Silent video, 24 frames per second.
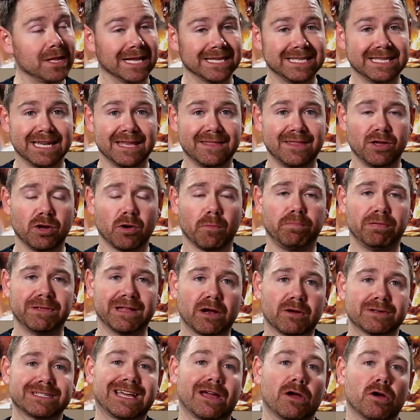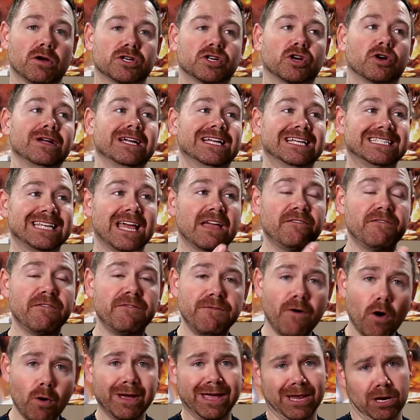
let's say that your player's character is a folk